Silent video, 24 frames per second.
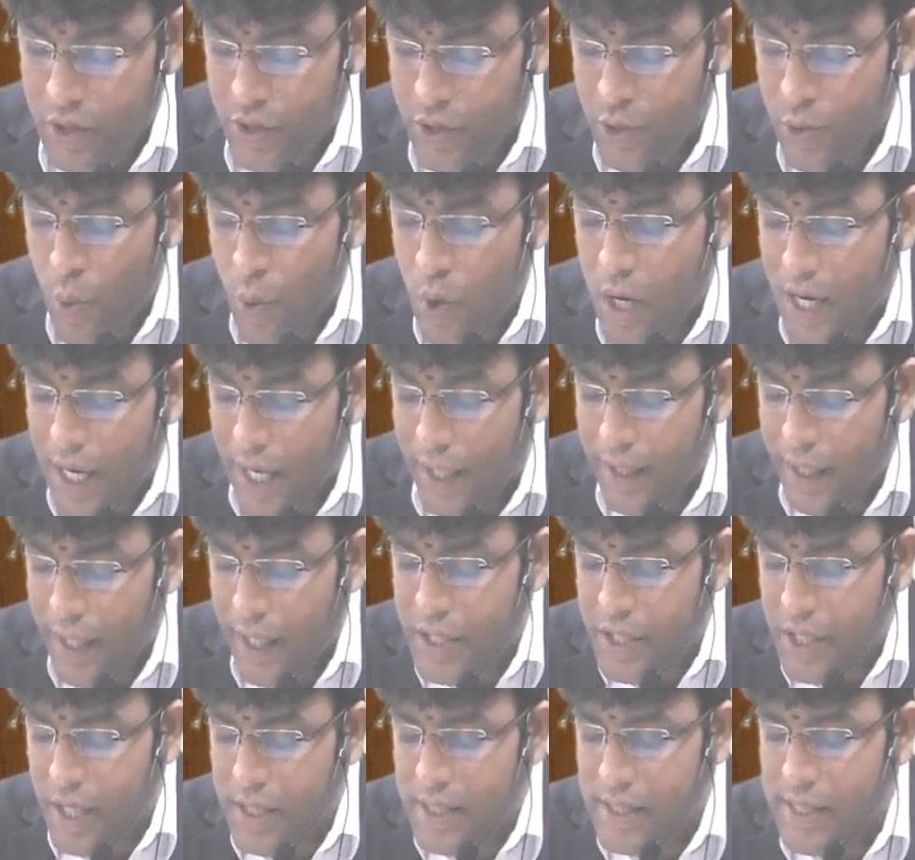two
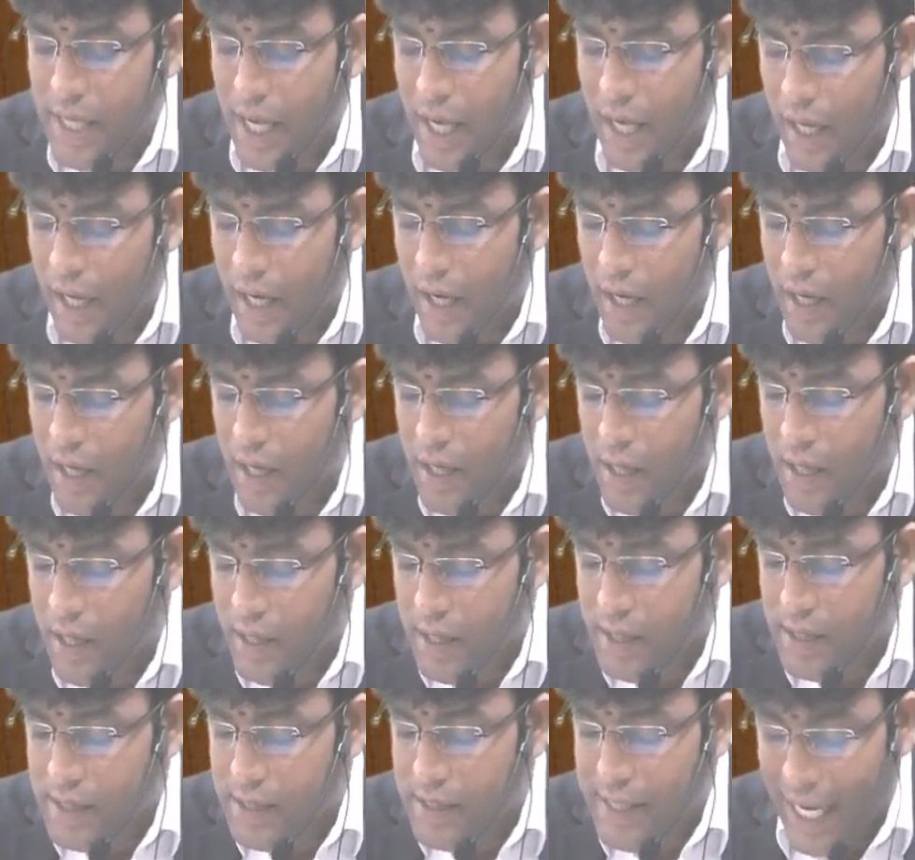conditions are
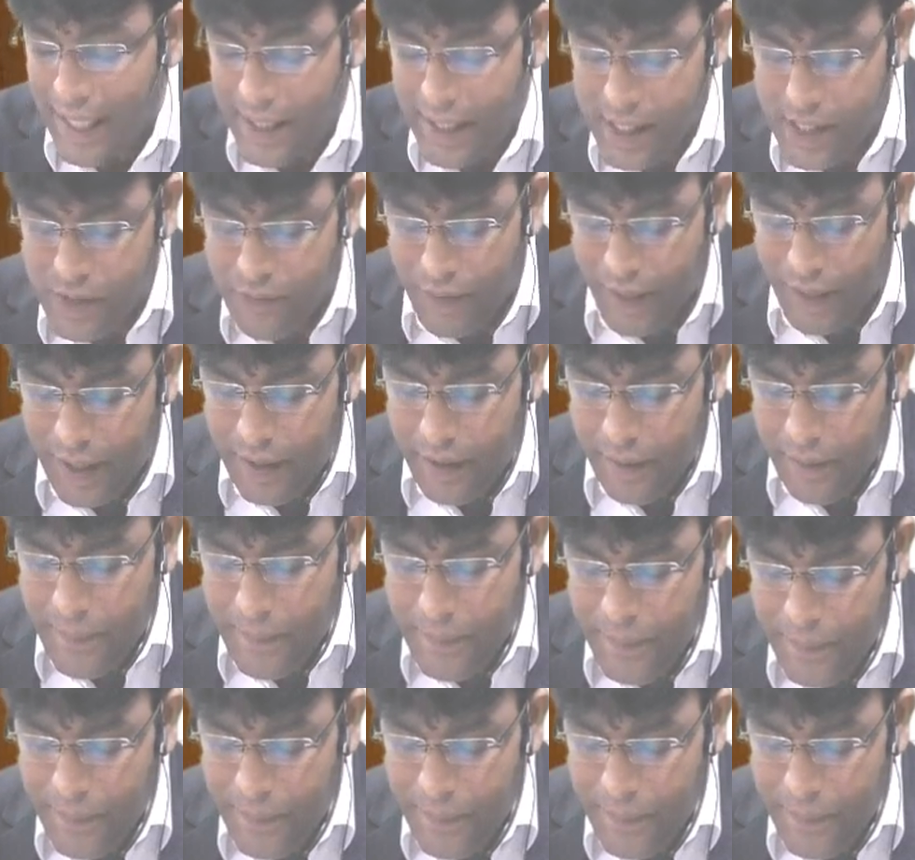satisfied.